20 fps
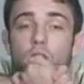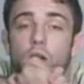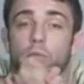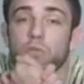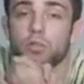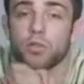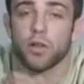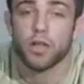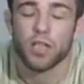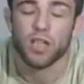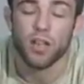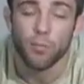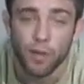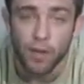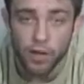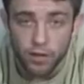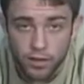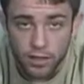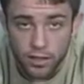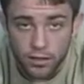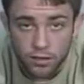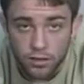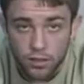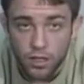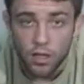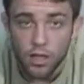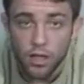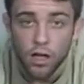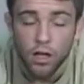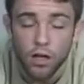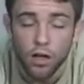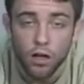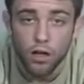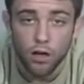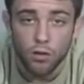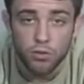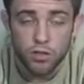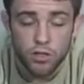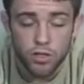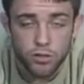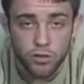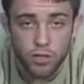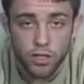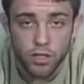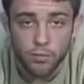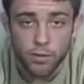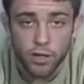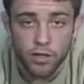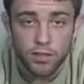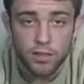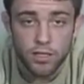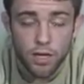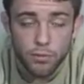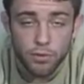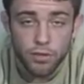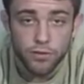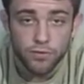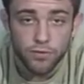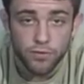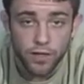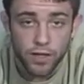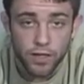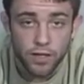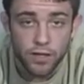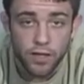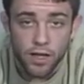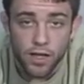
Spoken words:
trying to come out of that, and trying to come out on top and defend.